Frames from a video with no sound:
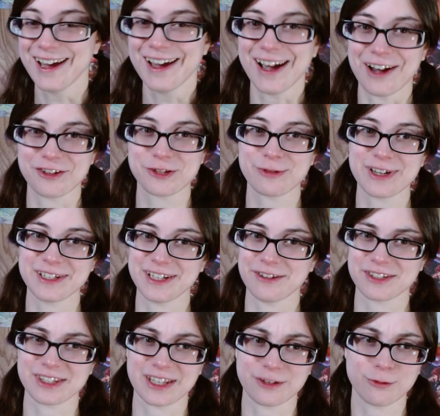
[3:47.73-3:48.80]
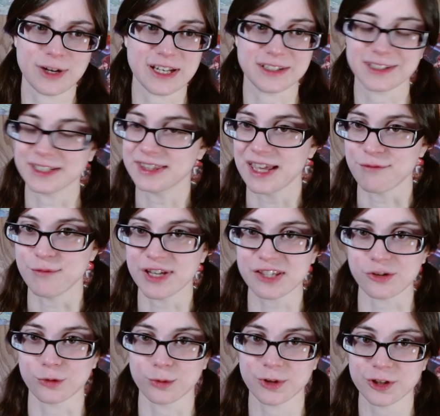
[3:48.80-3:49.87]
I was like, wait, did they
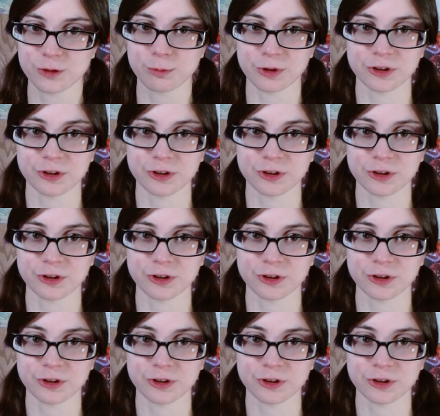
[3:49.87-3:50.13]
miss a word